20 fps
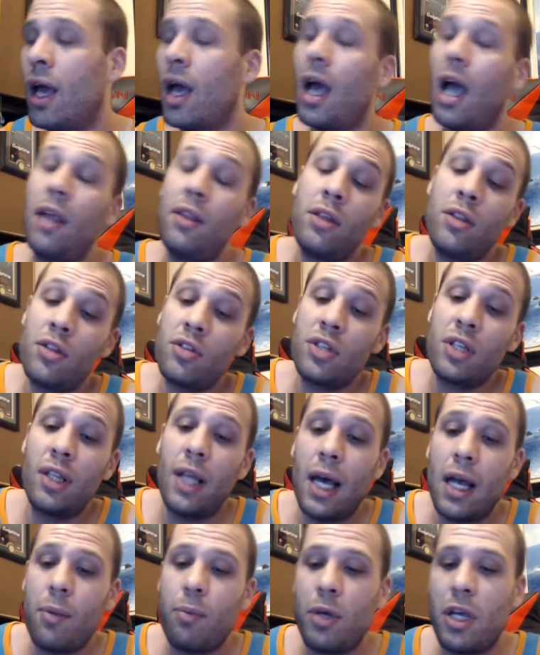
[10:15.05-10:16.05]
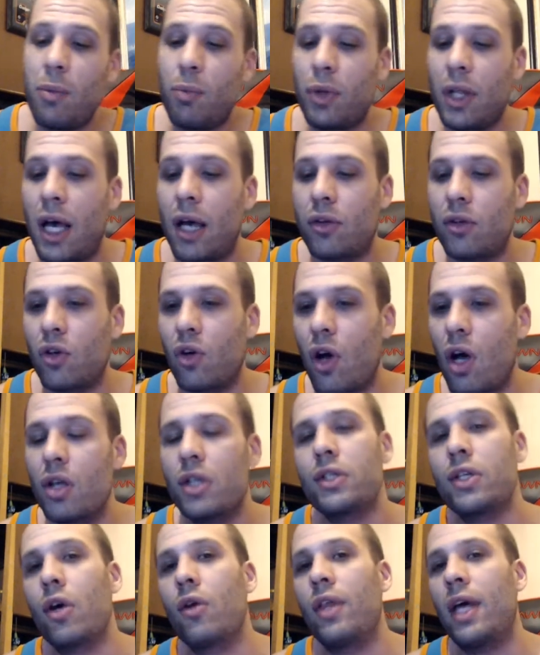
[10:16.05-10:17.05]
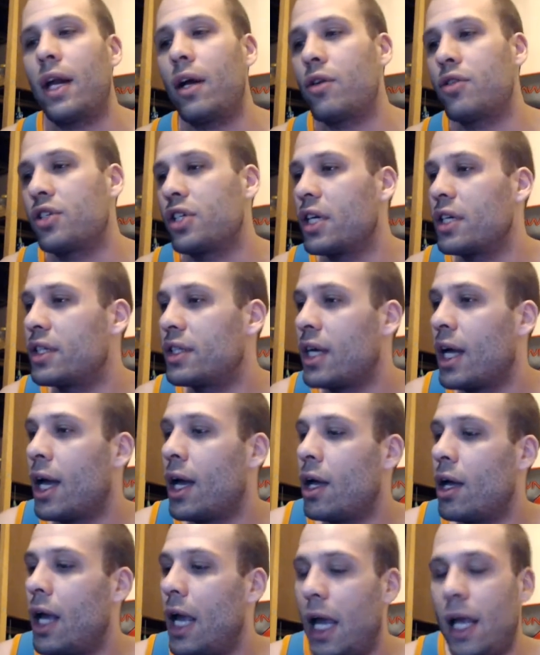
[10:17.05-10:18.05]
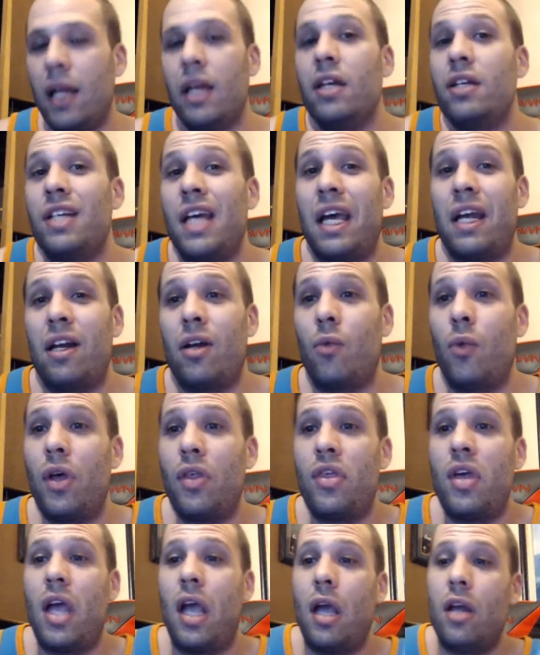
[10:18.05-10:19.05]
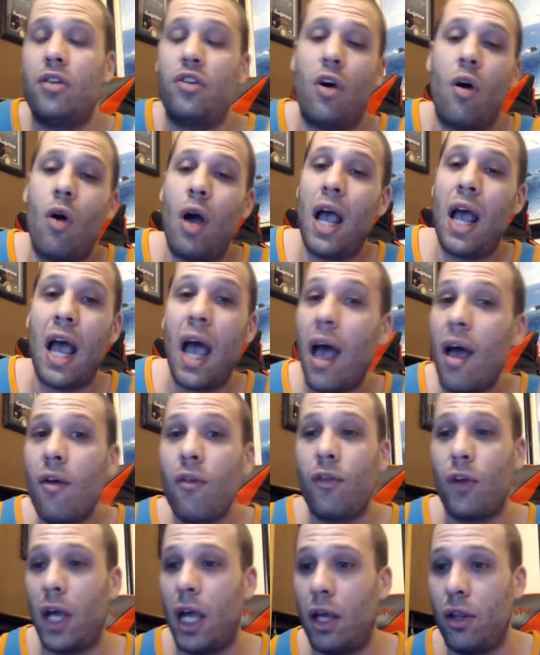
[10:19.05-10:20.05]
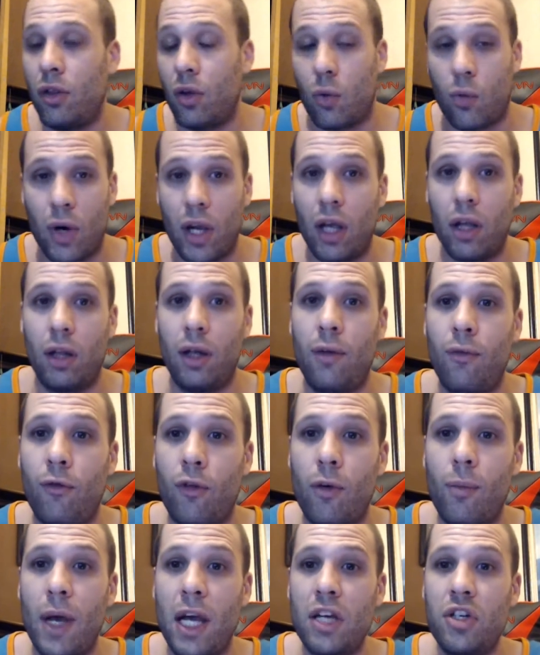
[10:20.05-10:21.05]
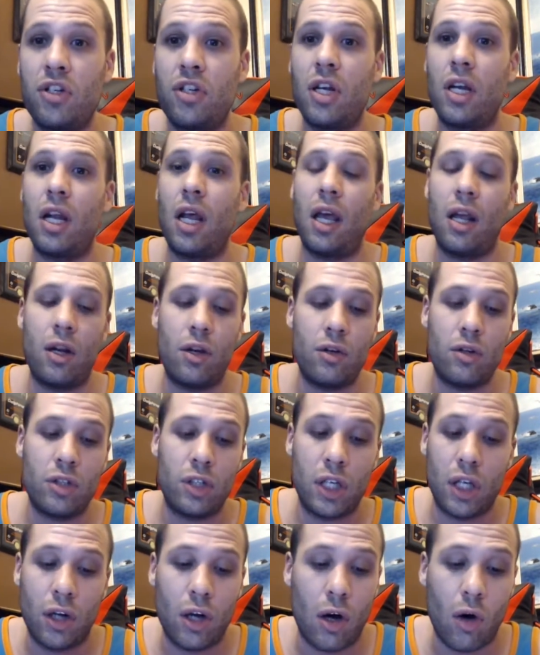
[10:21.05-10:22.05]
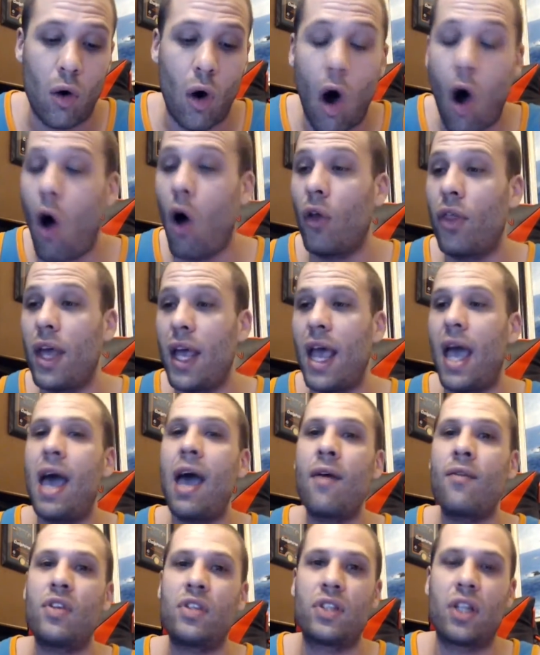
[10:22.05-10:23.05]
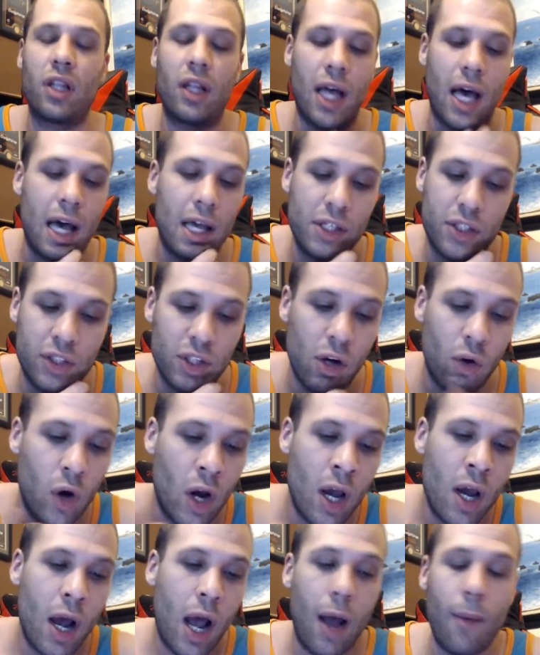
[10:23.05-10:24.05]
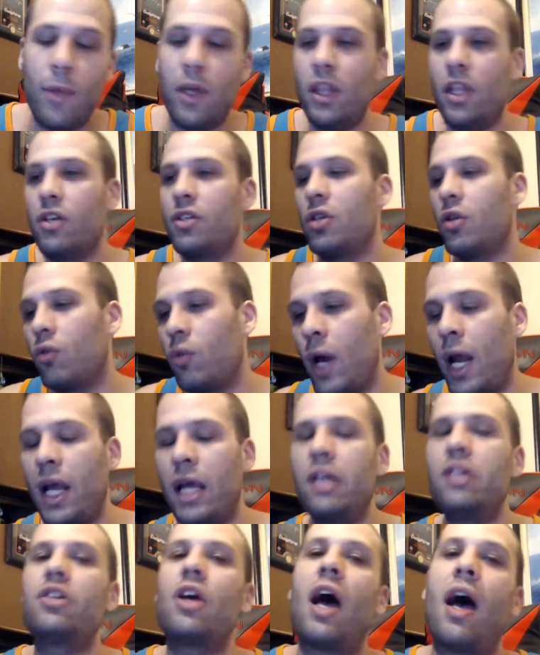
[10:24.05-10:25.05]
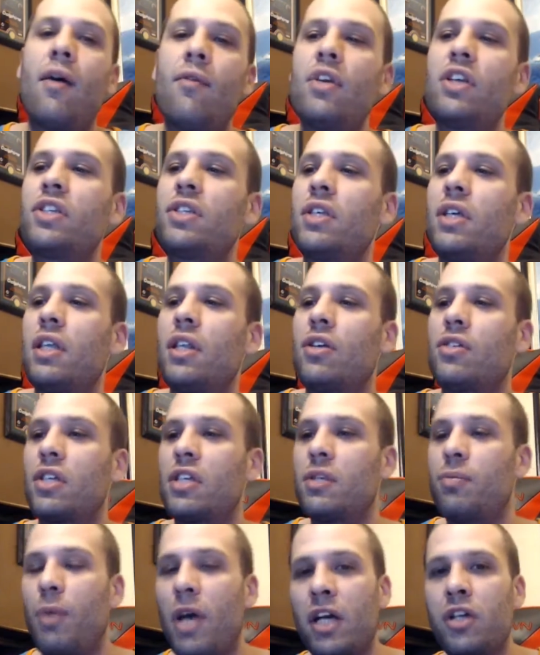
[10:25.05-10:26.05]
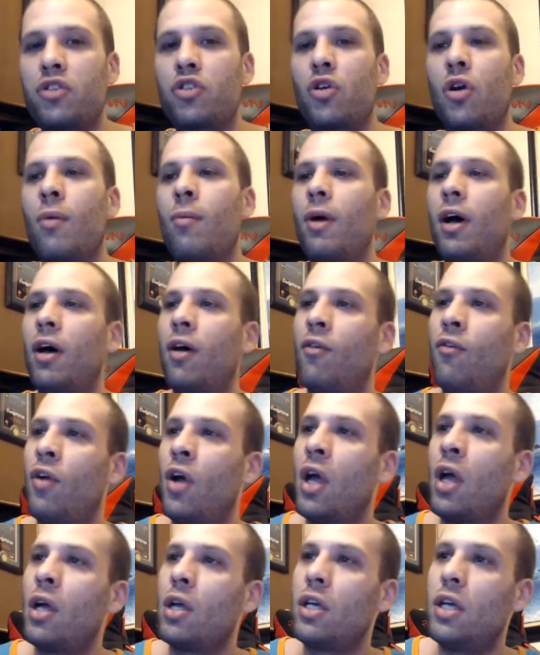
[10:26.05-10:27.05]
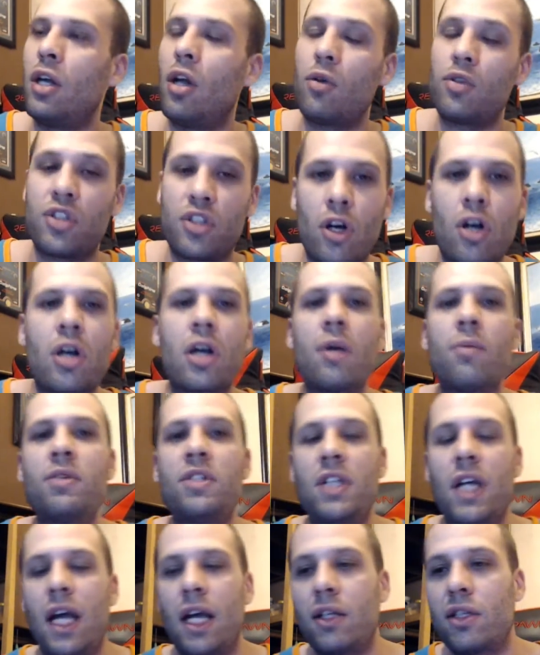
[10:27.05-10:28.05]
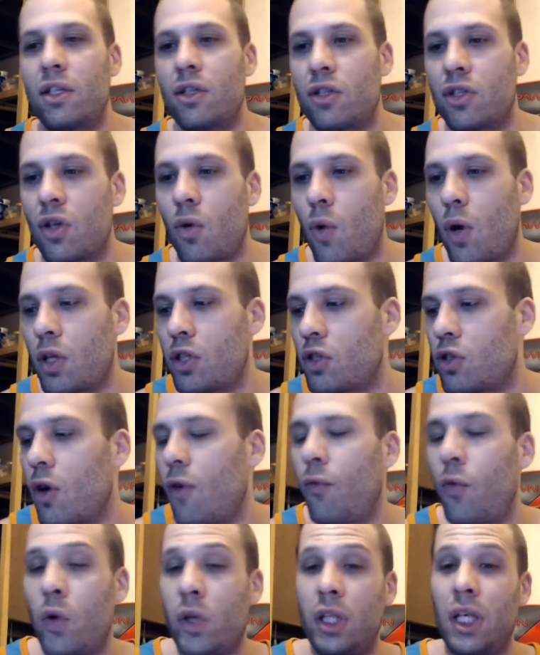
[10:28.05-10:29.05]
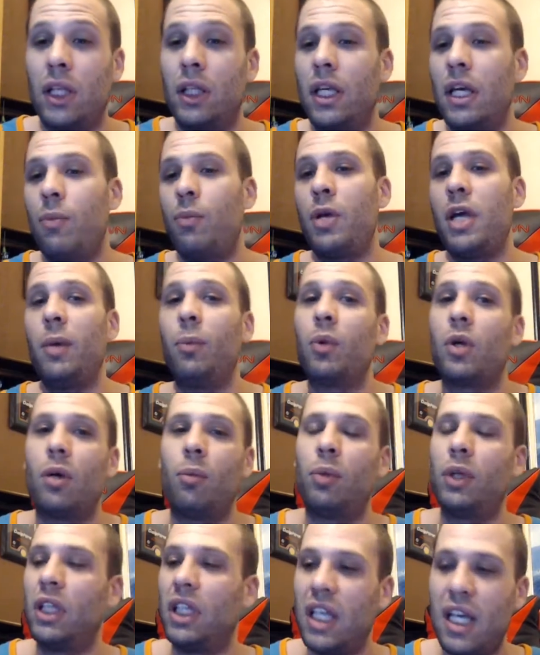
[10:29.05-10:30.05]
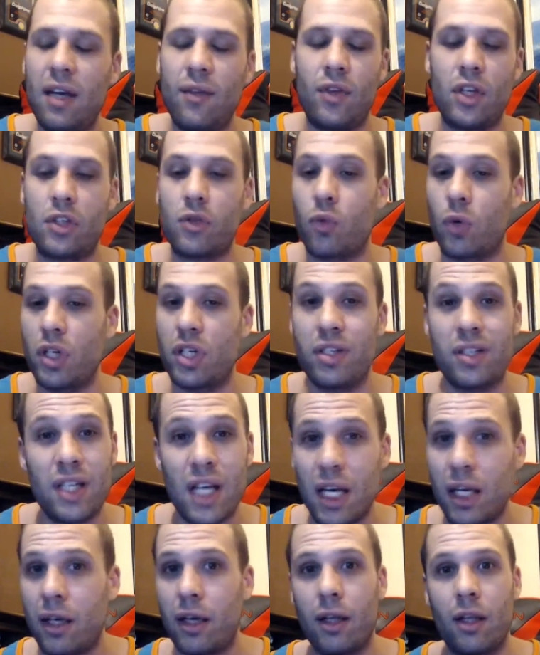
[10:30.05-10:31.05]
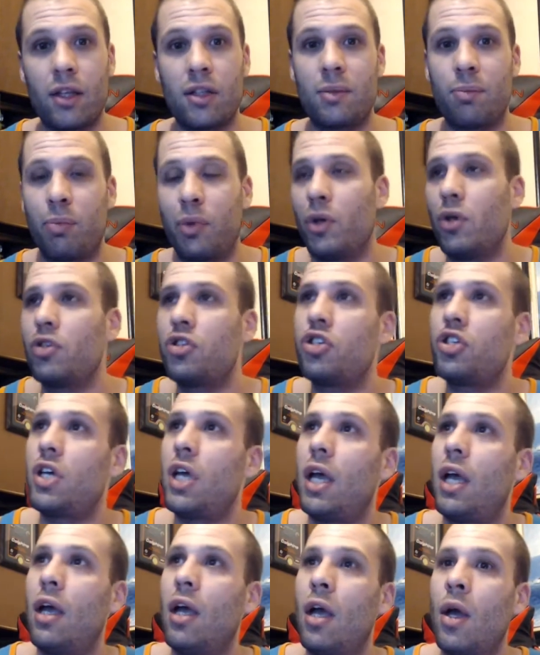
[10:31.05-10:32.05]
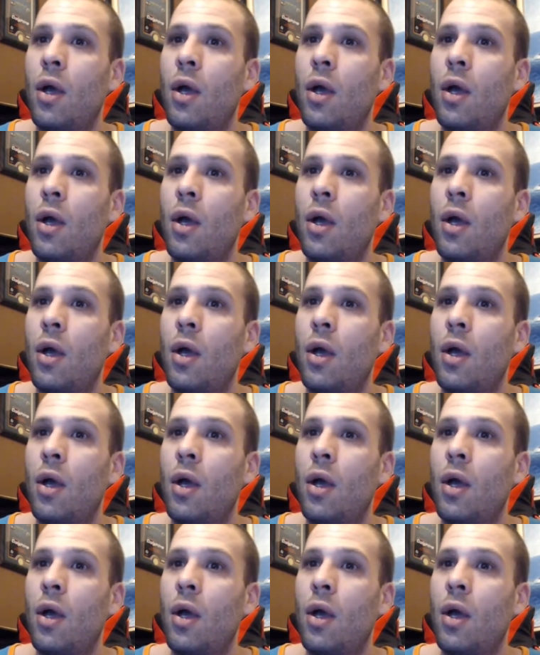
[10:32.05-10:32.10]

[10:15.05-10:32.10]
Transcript: And then there's a lot of people out there also that are just inundated with it and don't have the real information, and you know, all they have is the lies. So I mean, there's a range, obviously there's a spectrum of, you know, circumstance and so on and so forth that lead people to believe this ridiculous bullshit.